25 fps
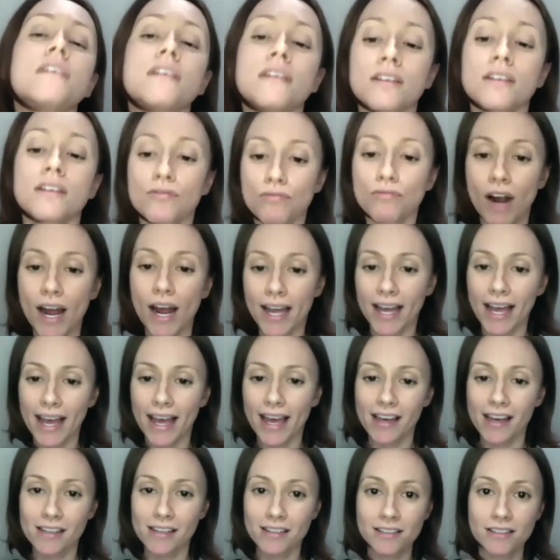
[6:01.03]
Right
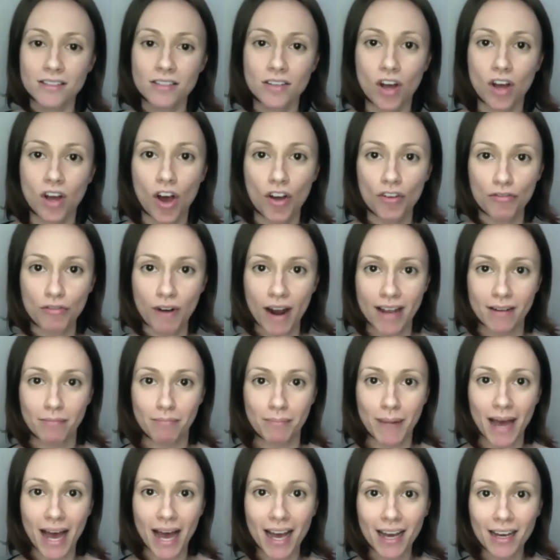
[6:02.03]
hand on right
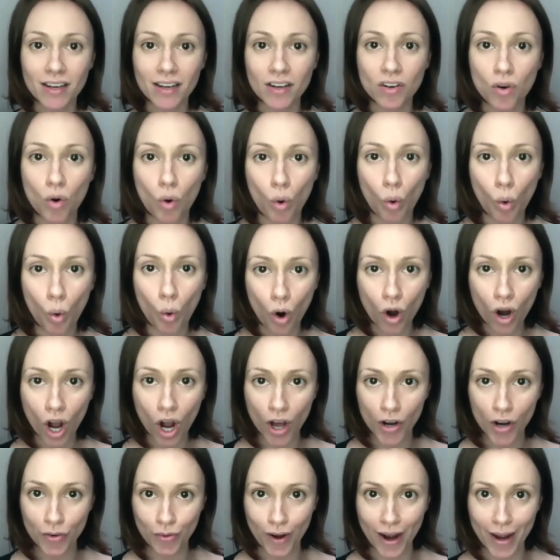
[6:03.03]
back, or
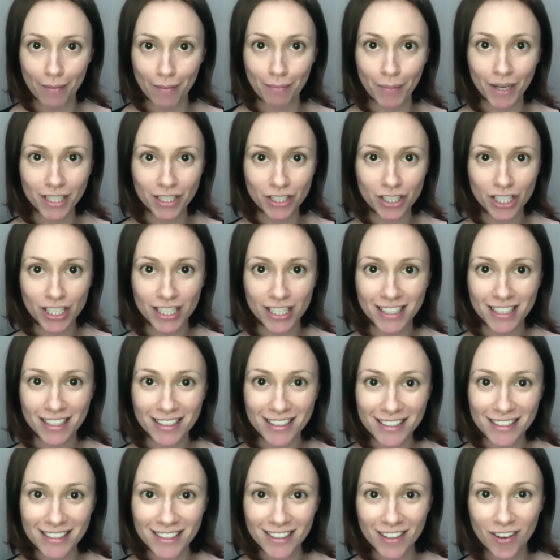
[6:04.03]
on right butt cheek,
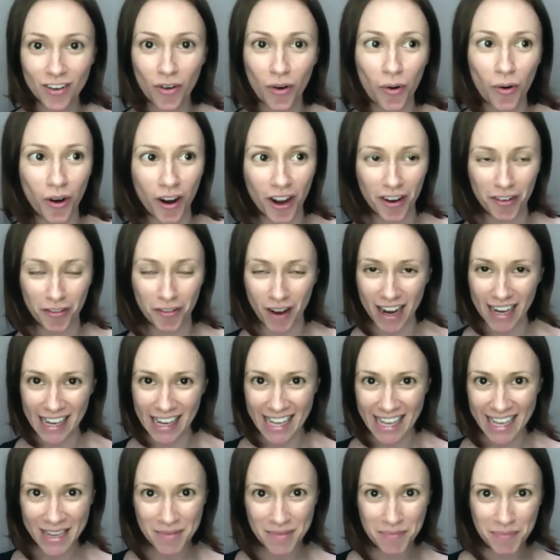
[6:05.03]
or on right
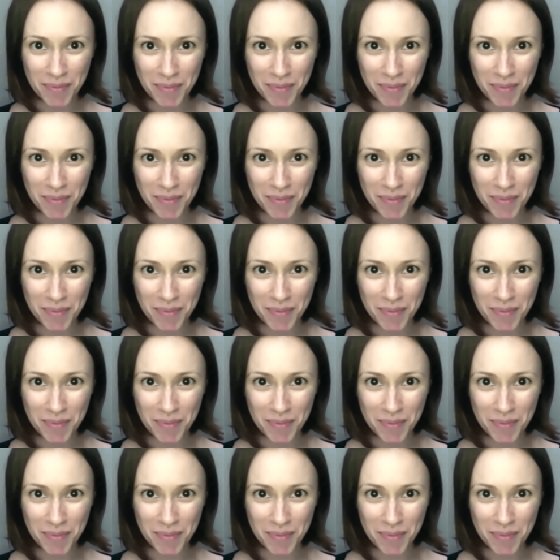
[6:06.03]
hip.